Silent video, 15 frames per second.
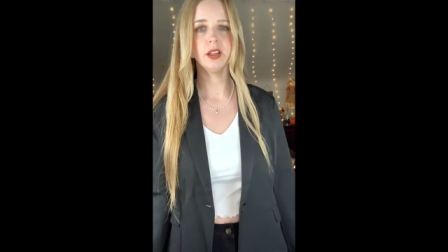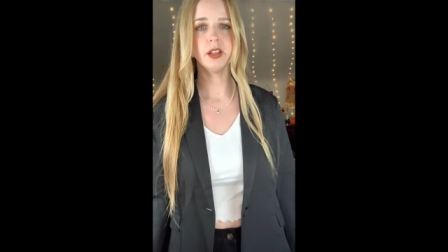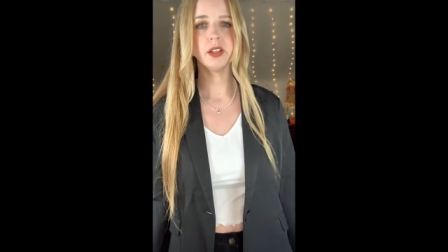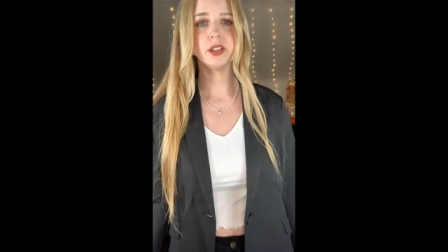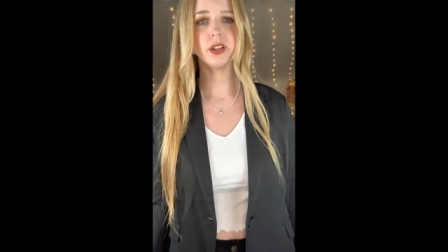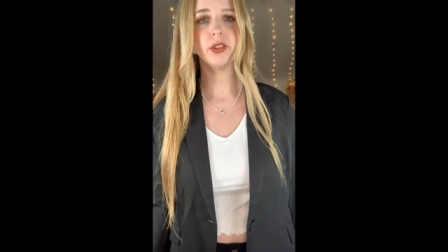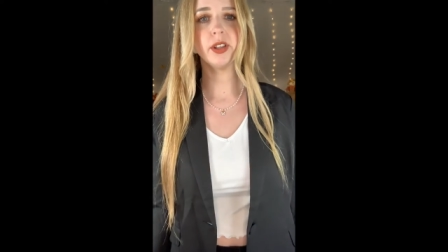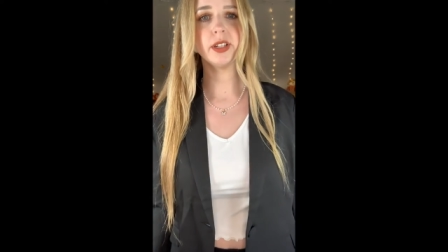
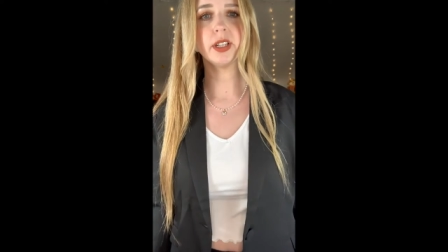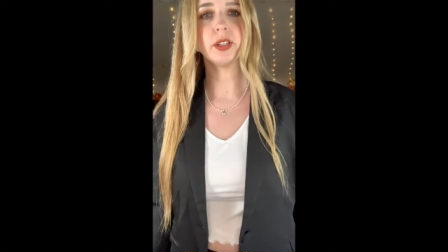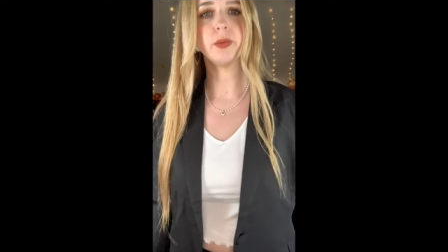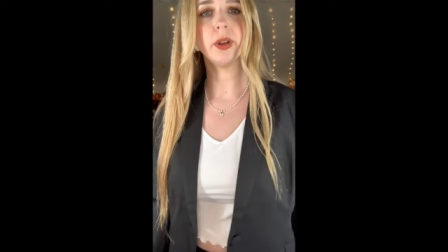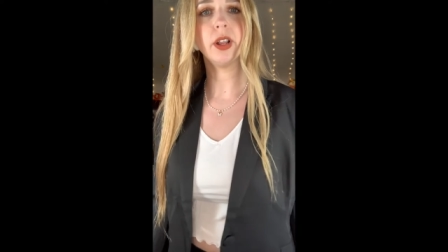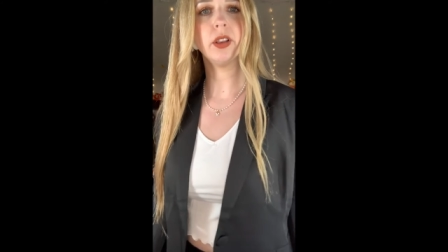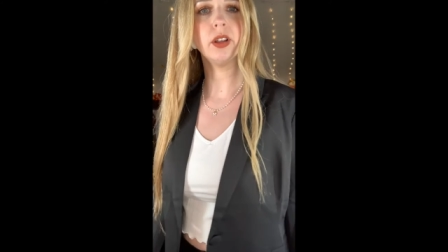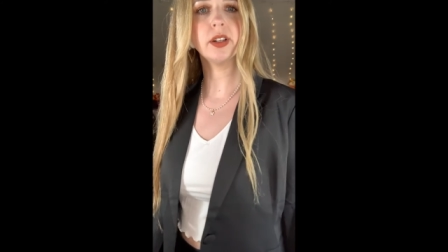So this is
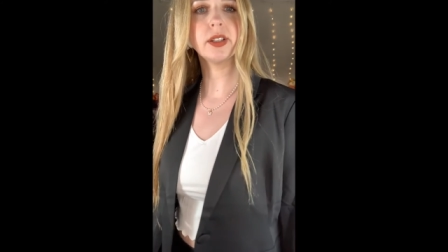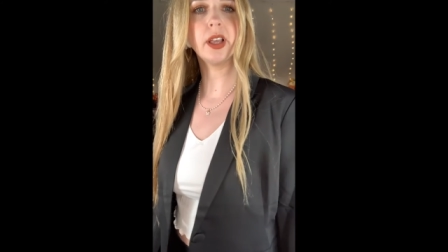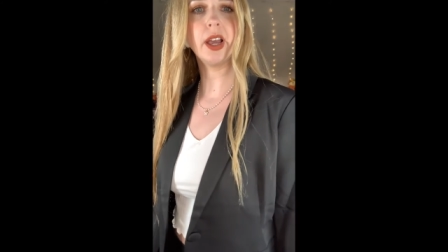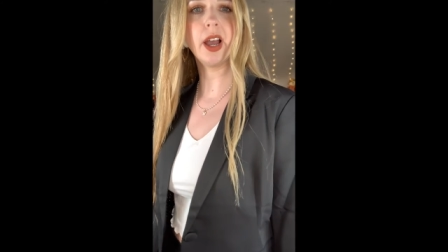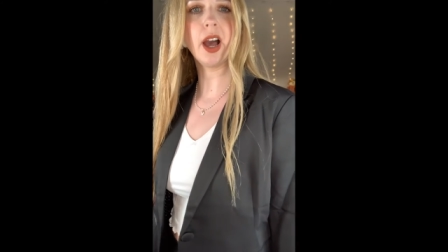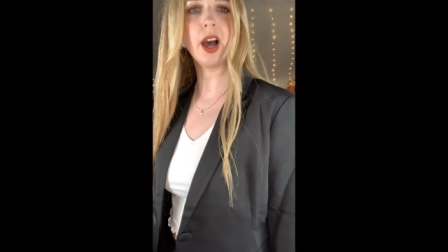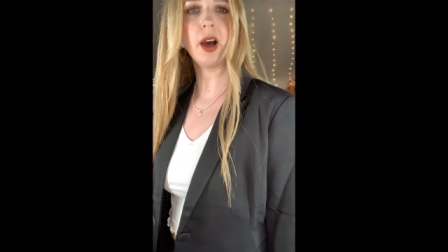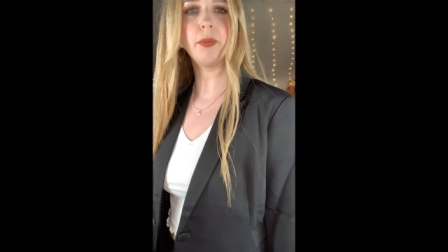what it looks
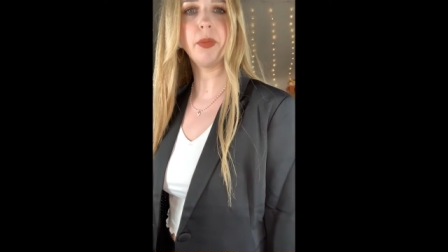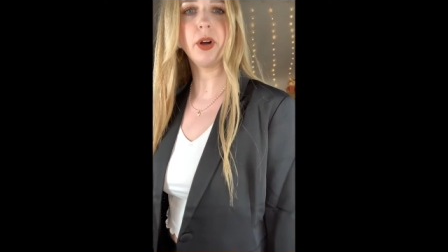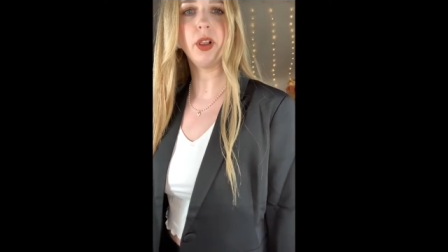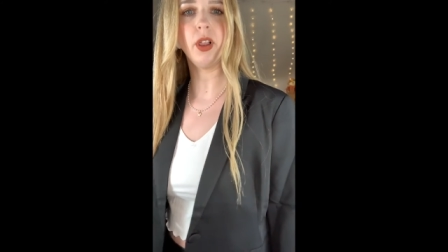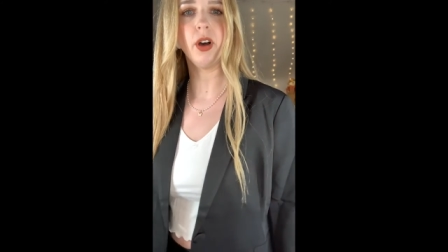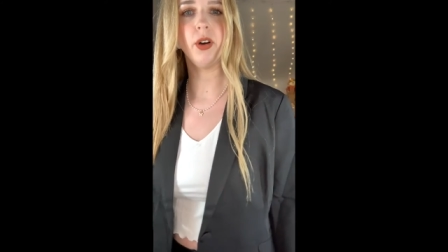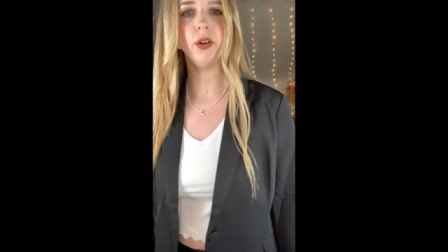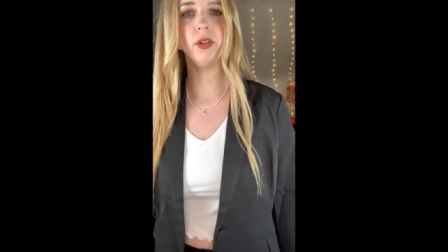like up
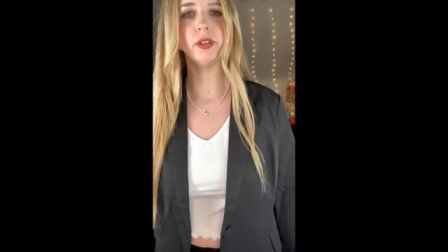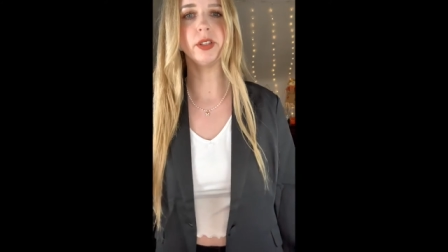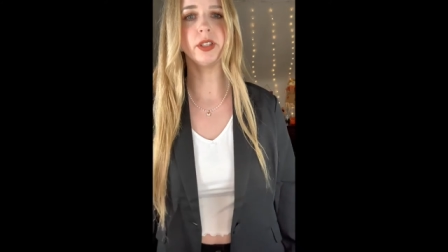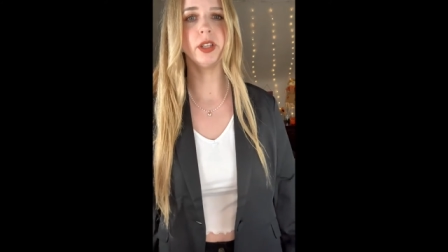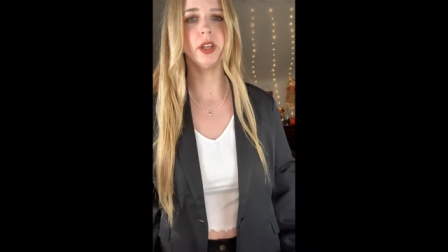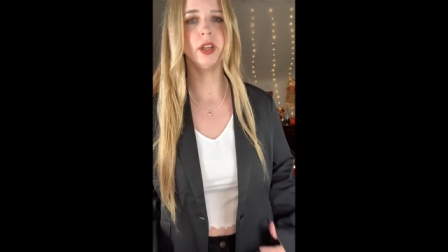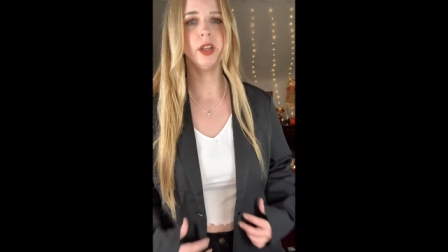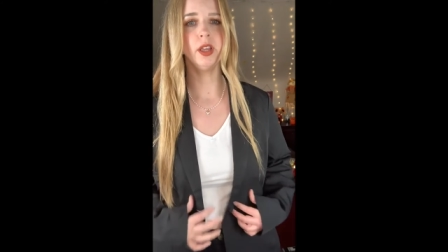close.
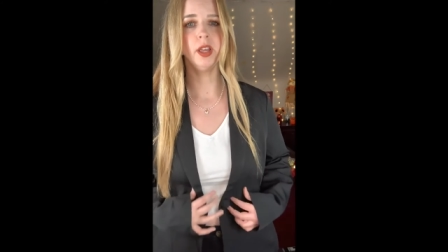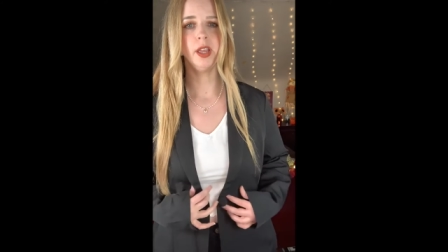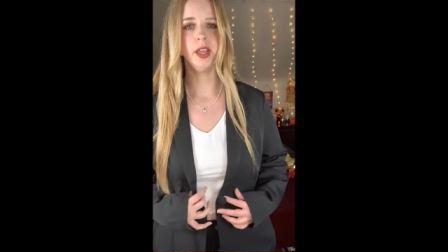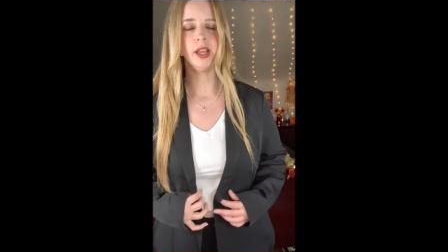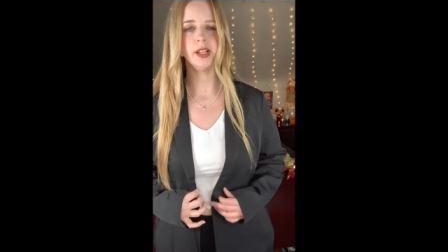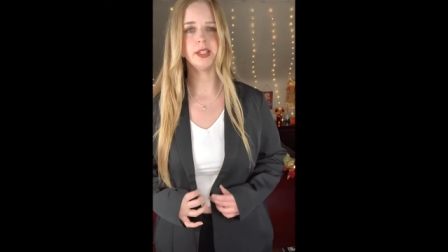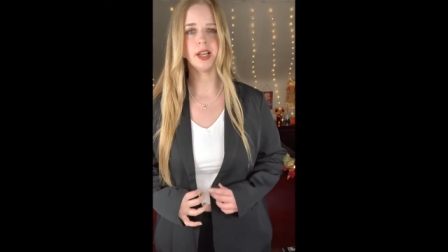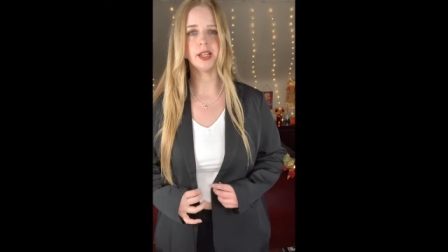
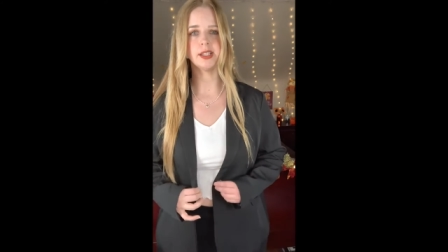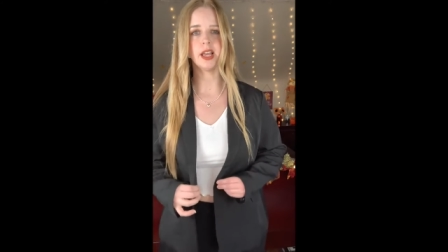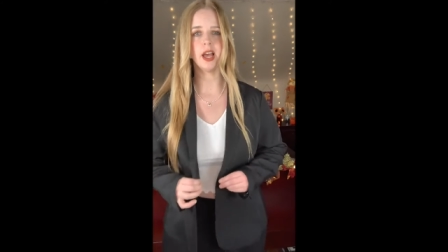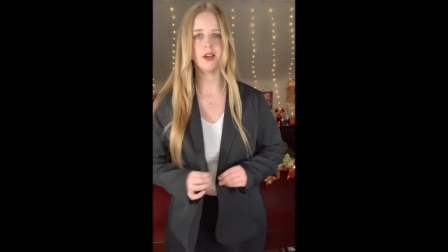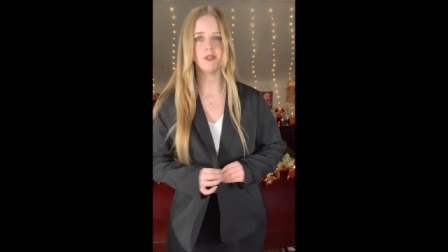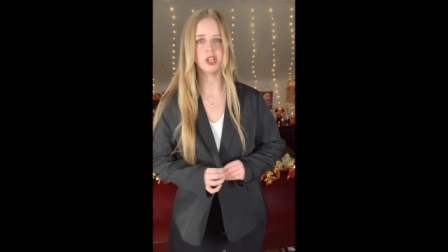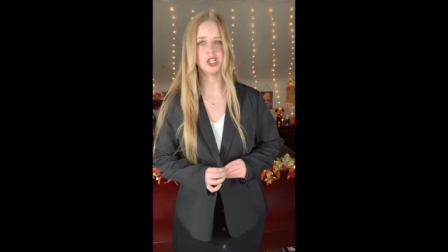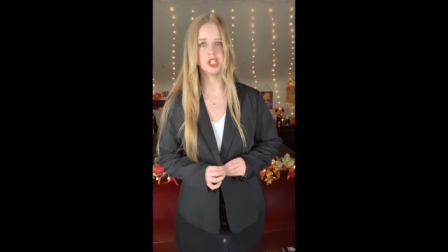It does
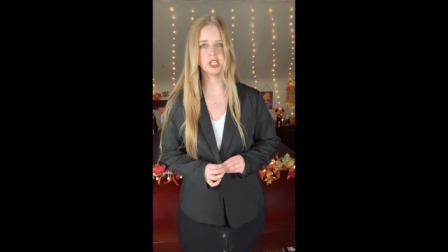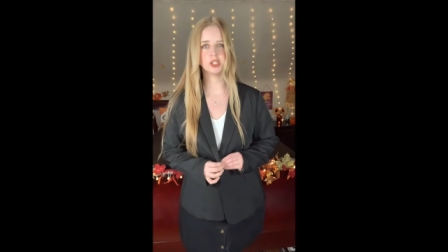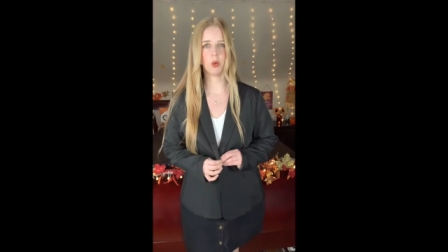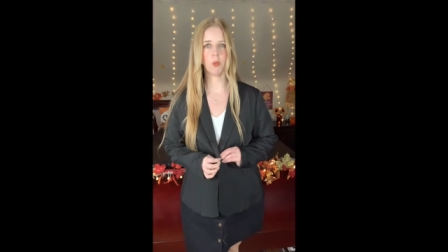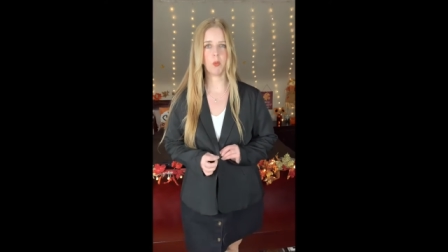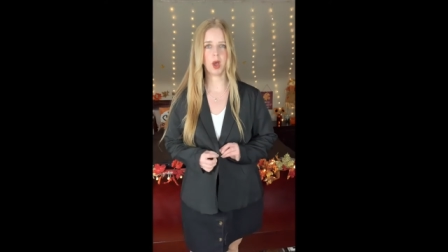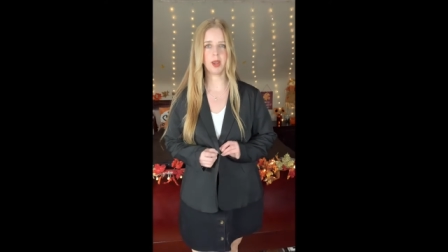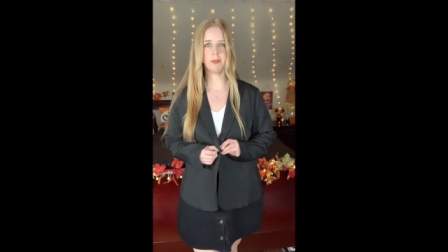have just
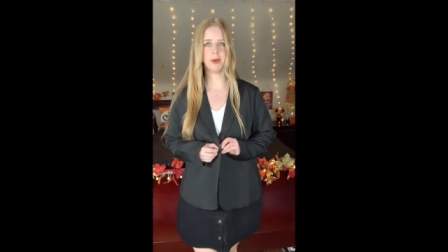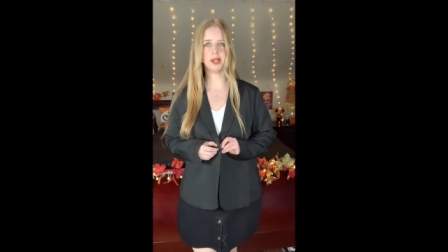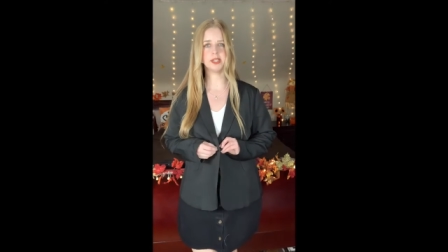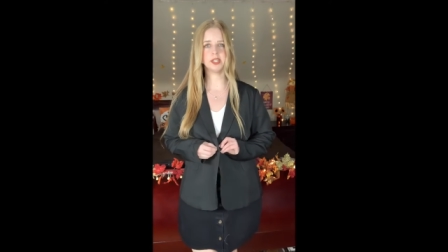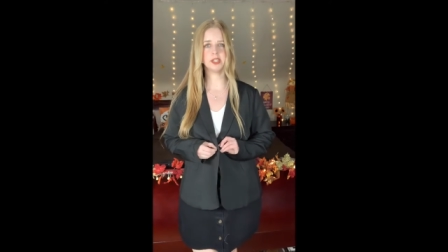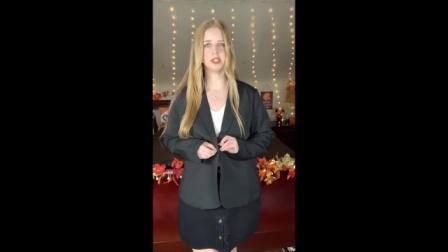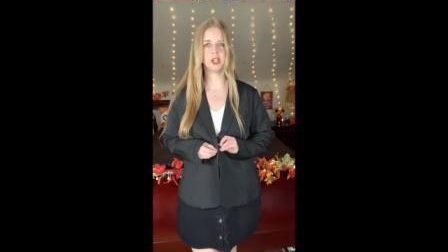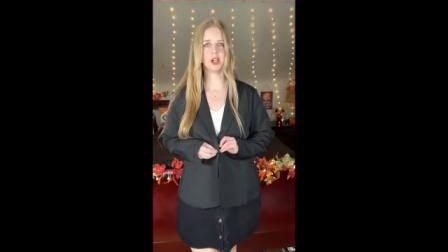one
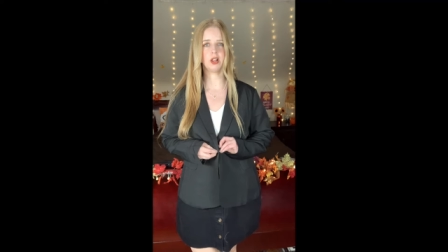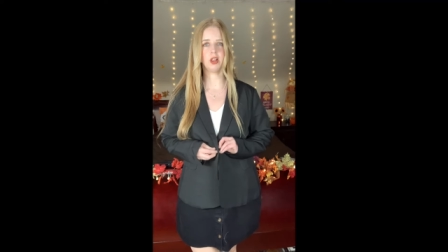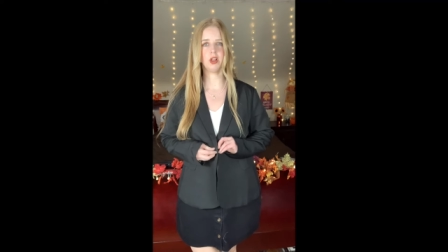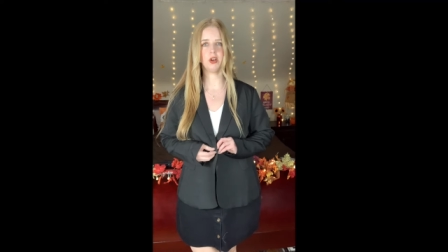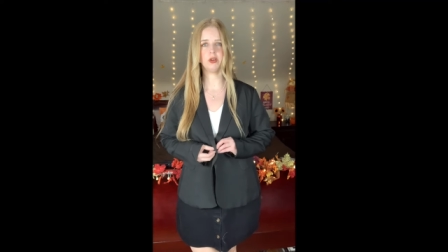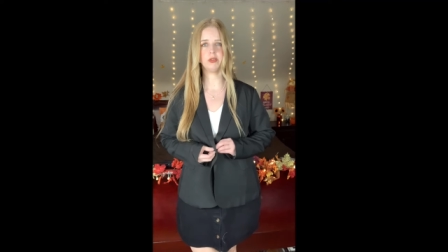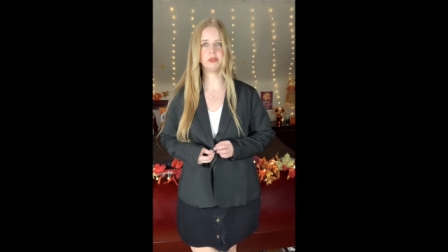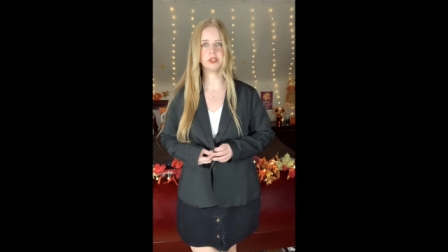button to
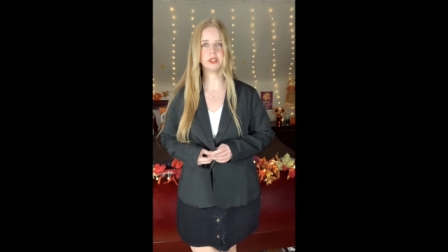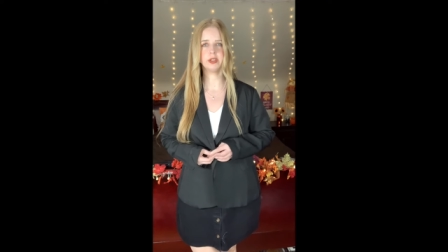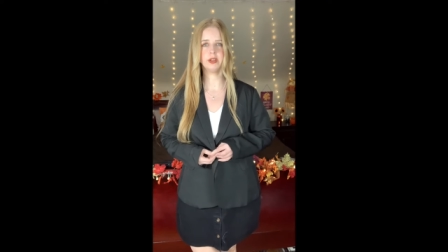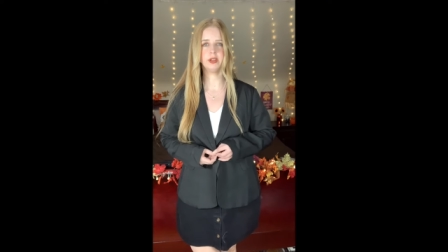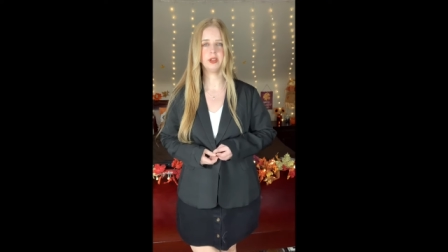close.